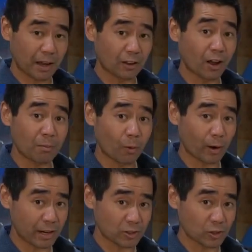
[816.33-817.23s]
a lot
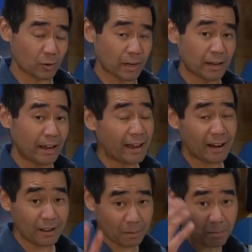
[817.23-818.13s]
more into it. And
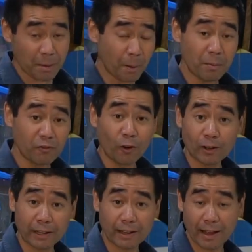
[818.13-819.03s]
uh, my pump
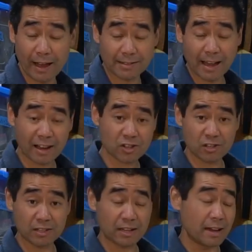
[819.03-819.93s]
foiling has
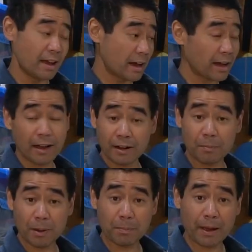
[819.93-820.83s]
actually gotten a
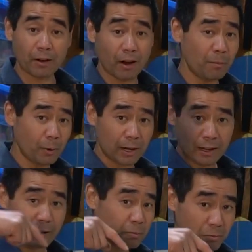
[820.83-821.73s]
bit better. I'll put a
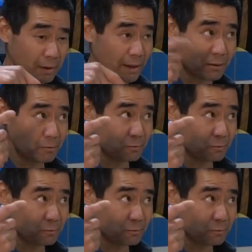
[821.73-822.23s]
clip like